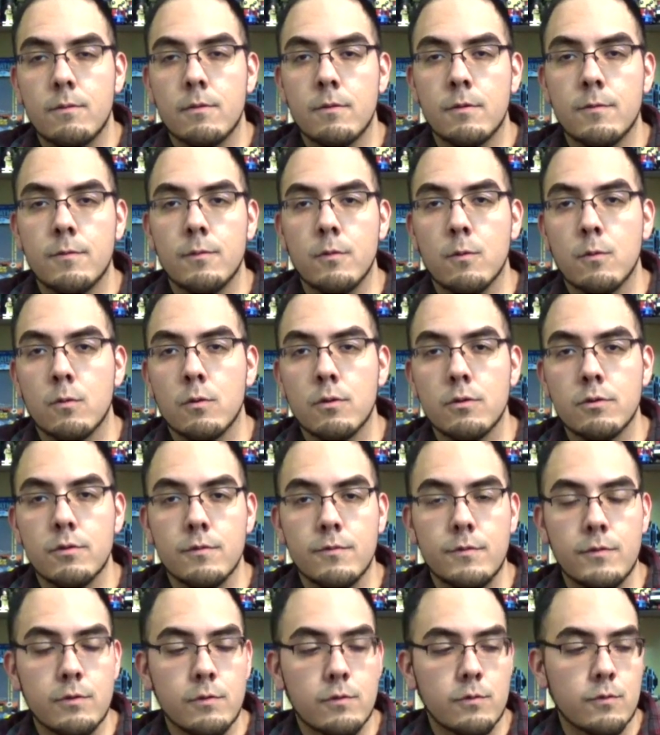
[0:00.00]
wonderful world
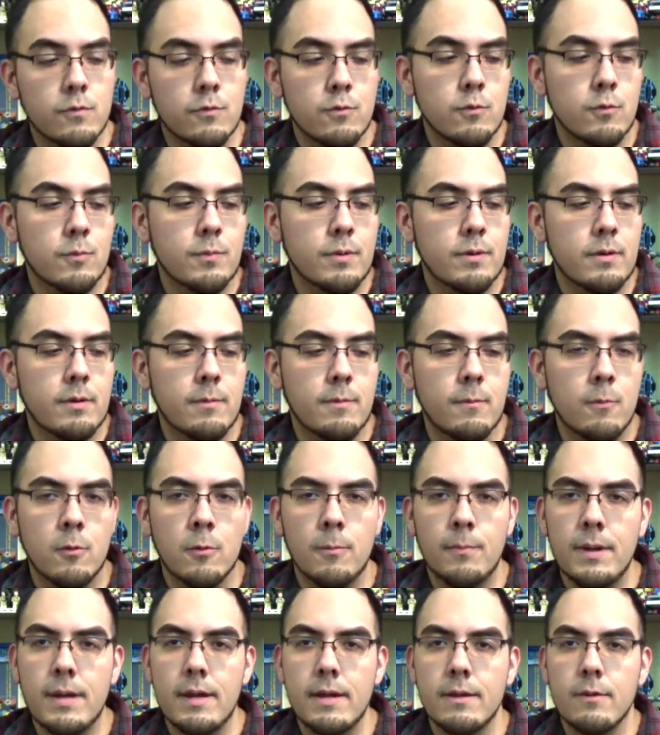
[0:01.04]
of YouTube.
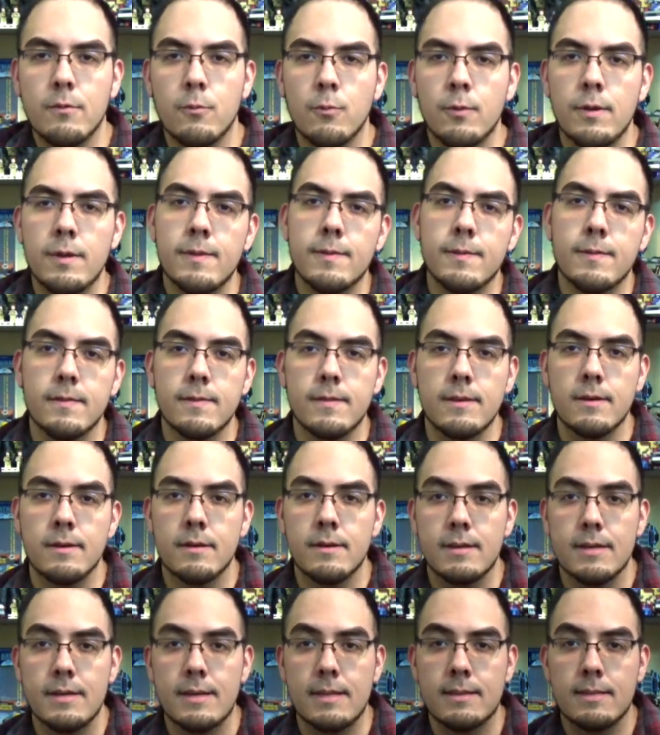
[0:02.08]
We're back with
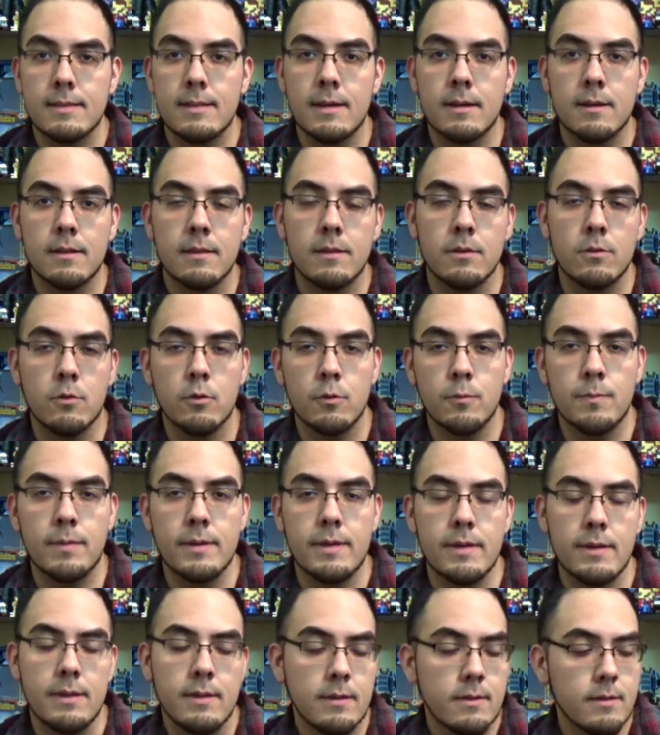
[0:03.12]
the Guitarra de
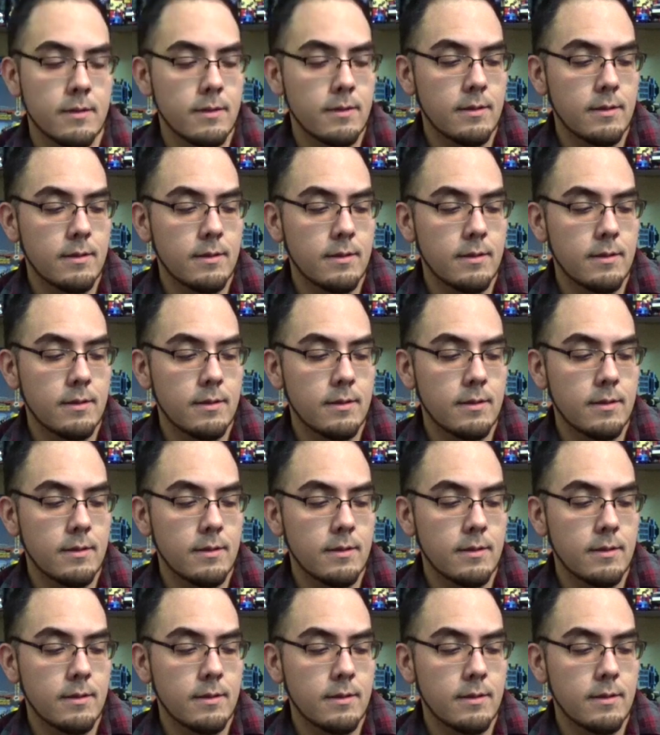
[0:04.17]
Golpe.